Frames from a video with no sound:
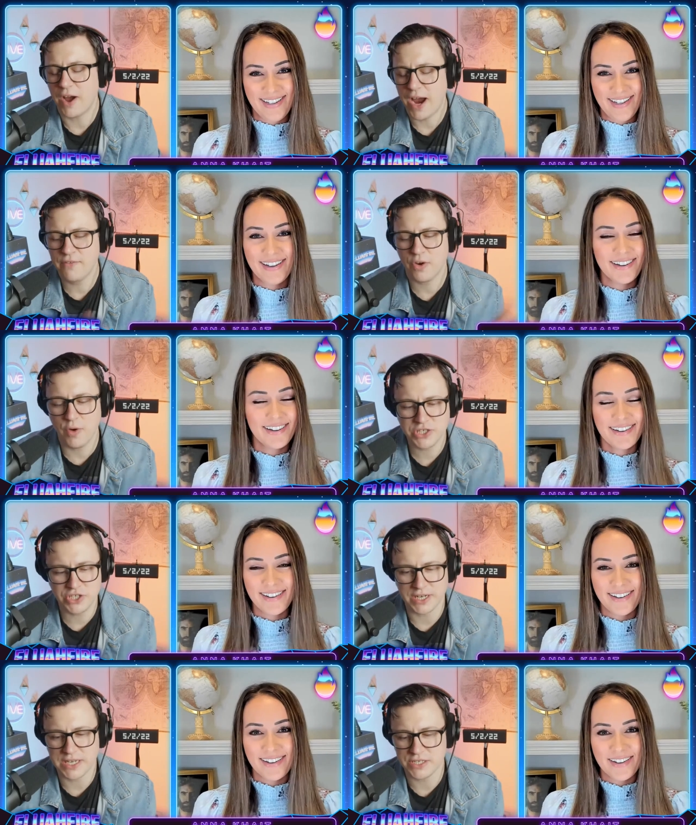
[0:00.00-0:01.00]
Speaker 1: I have a
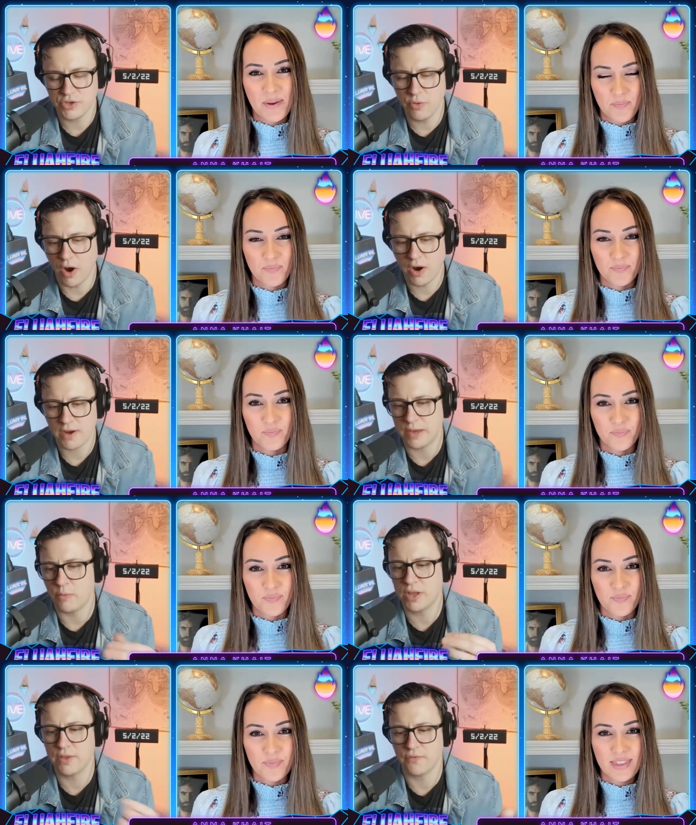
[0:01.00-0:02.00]
question because you are
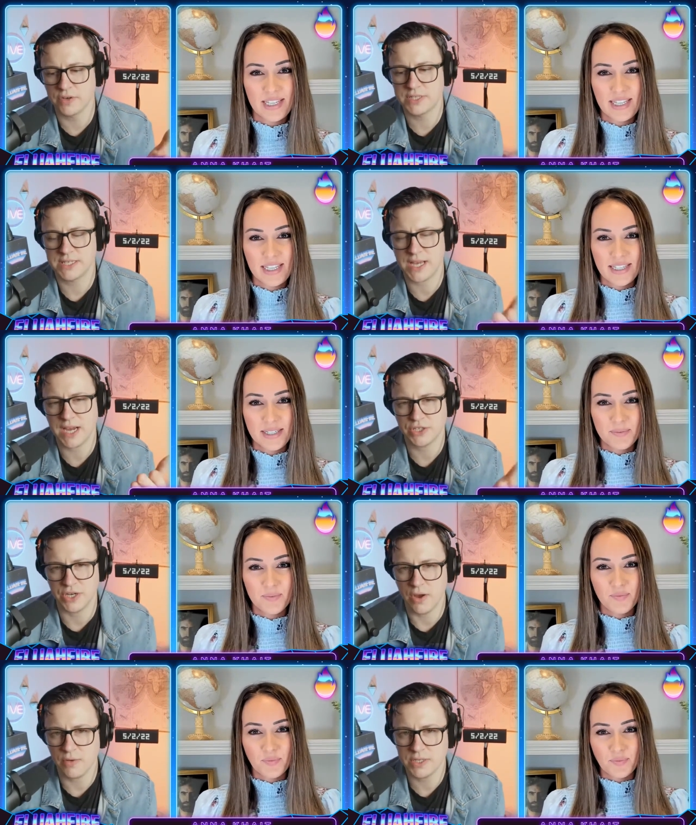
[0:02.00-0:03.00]
that one of the first things I
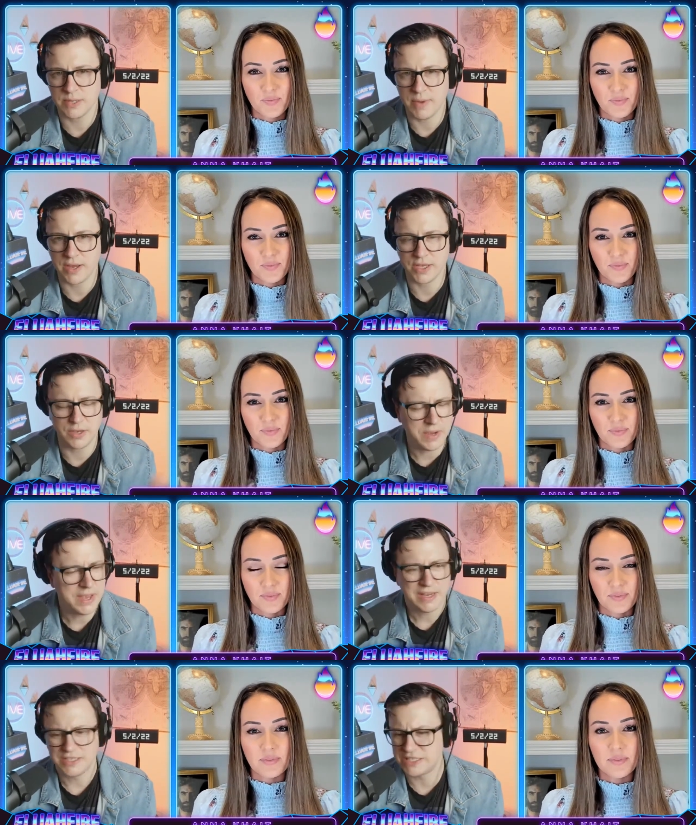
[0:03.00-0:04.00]
actually noticed about you.
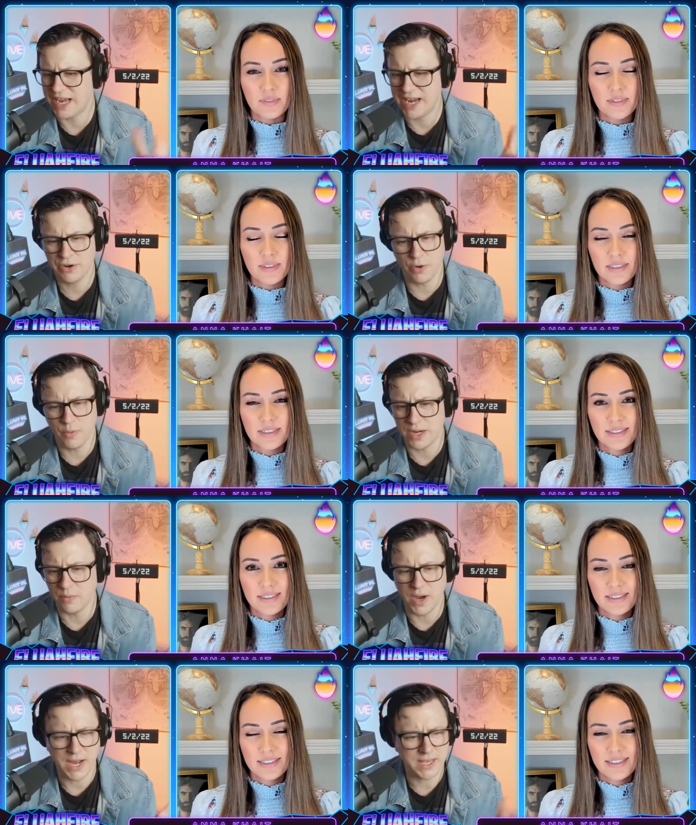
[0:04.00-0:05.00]
Just I don't know when
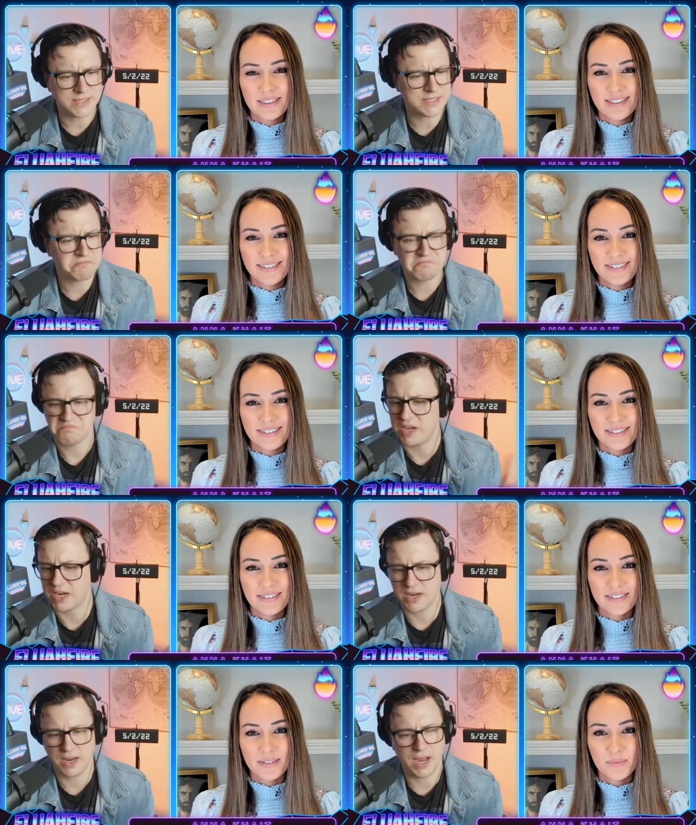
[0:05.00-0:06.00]
it was,
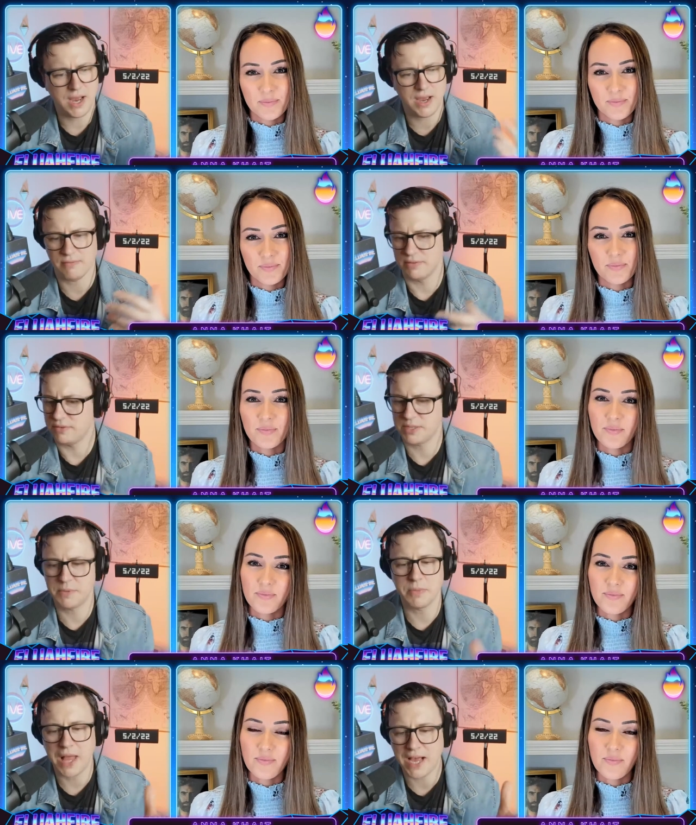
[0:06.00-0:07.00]
uh,
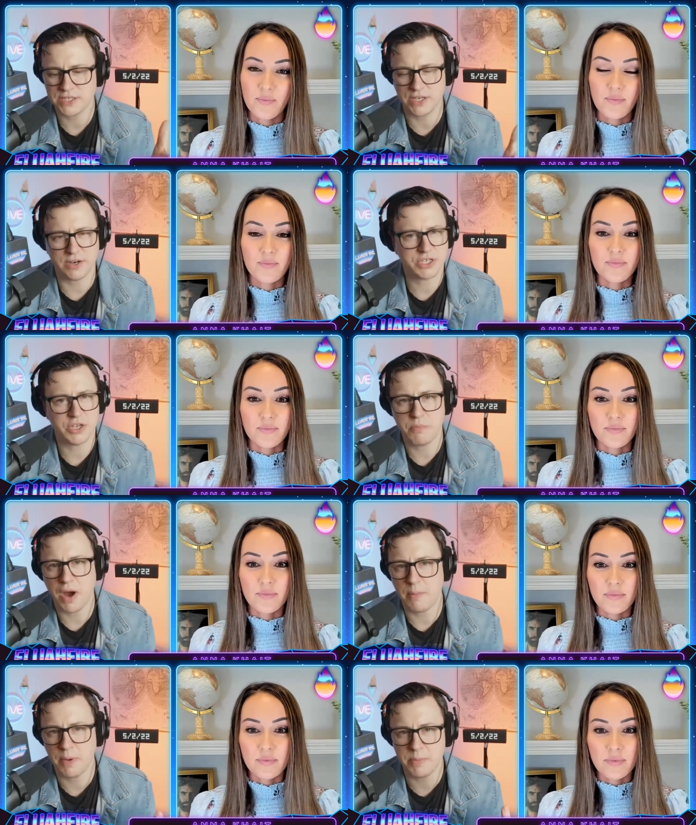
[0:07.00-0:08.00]
sometime last year I saw you
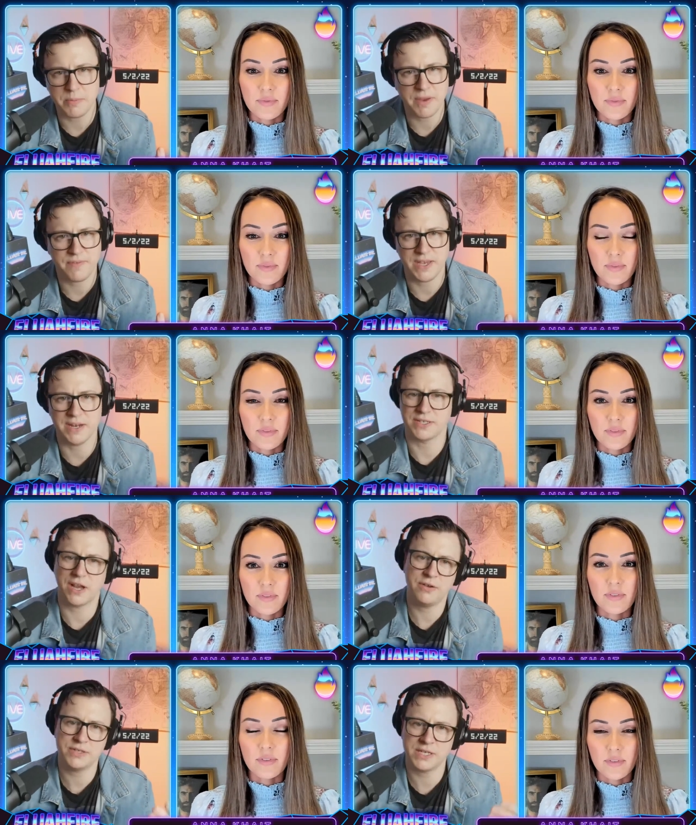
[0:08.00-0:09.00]
pop up in my feed. I was
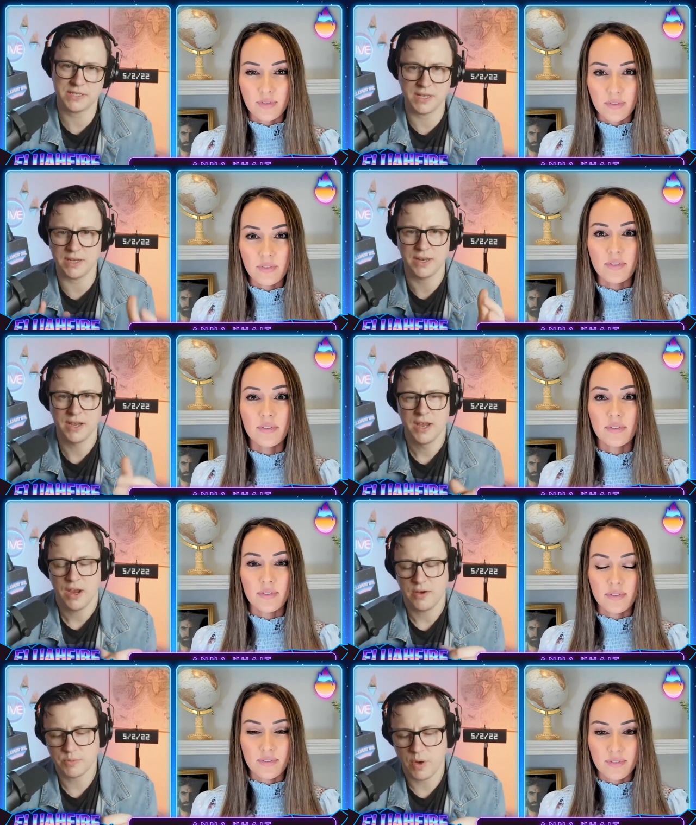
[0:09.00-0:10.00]
like, oh, who's this? And then
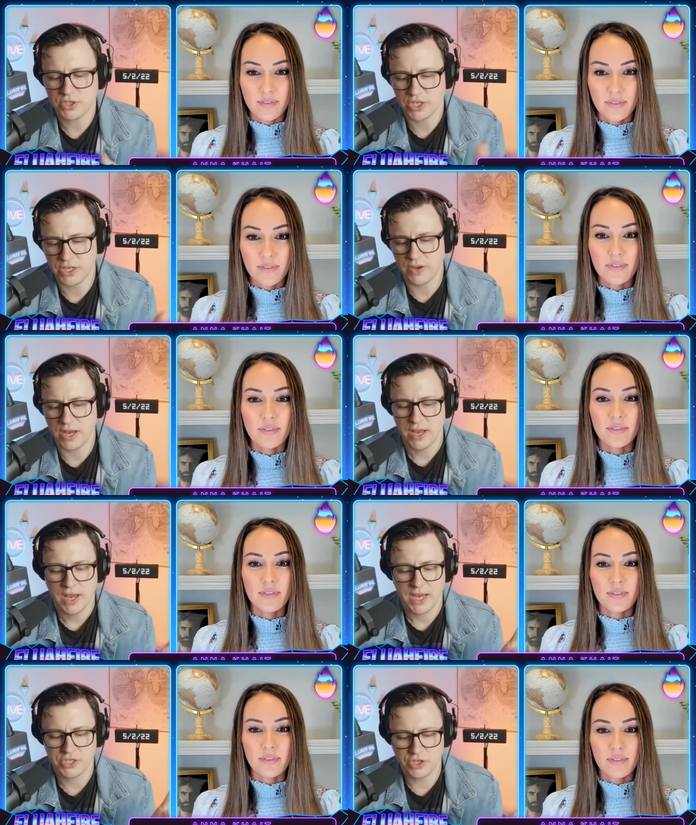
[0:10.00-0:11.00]
I was watching you.
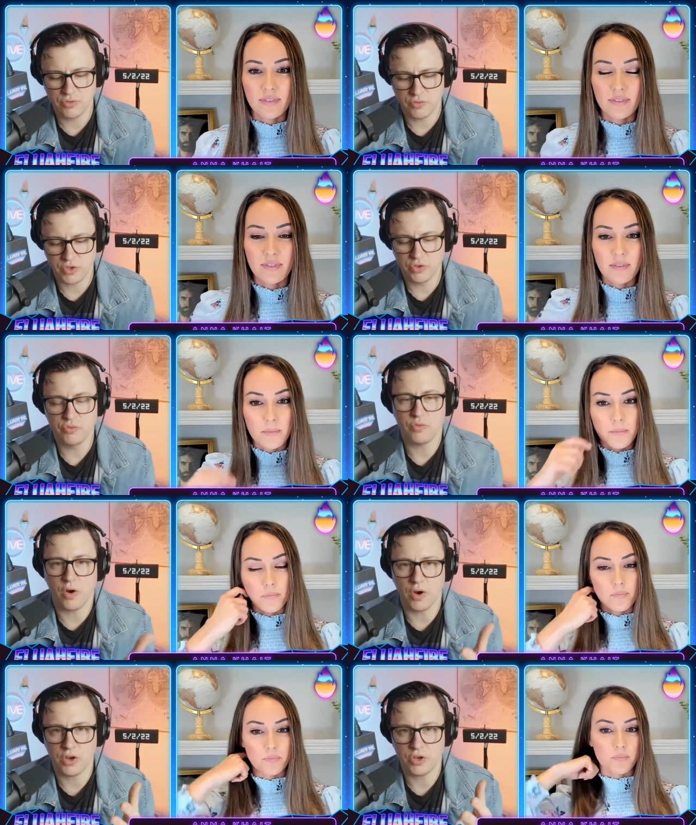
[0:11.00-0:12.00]
Is you you
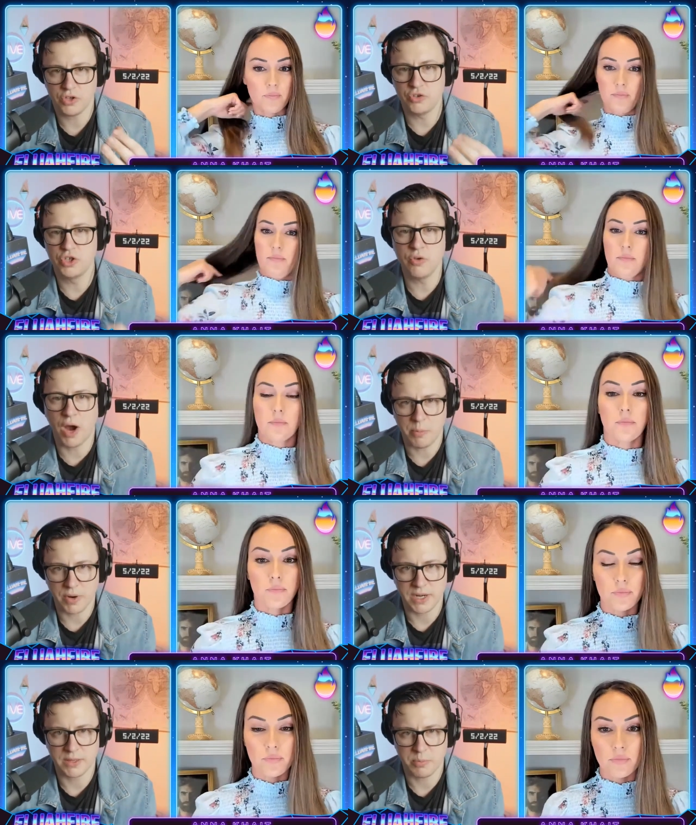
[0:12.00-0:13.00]
you do
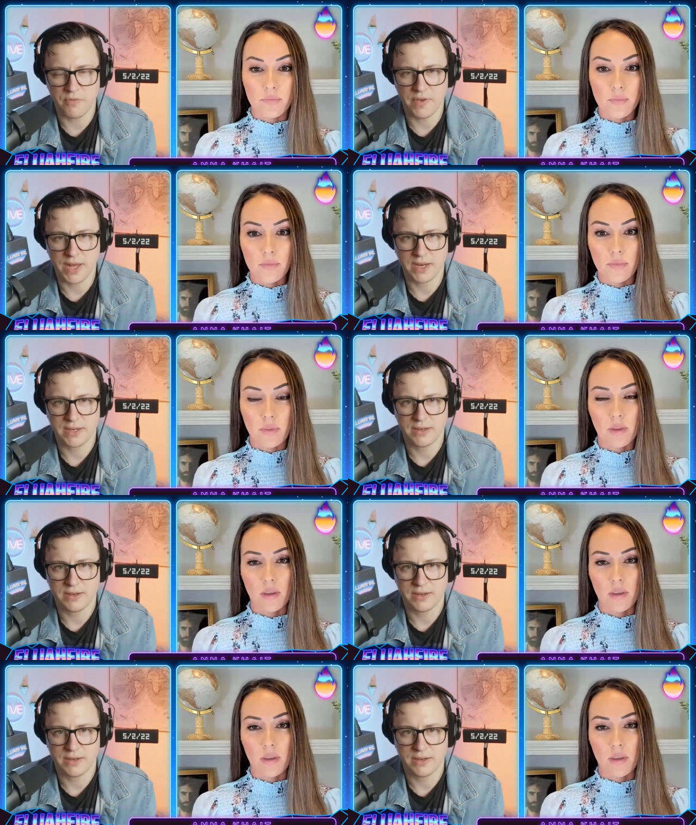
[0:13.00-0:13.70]
operate in the prophetic,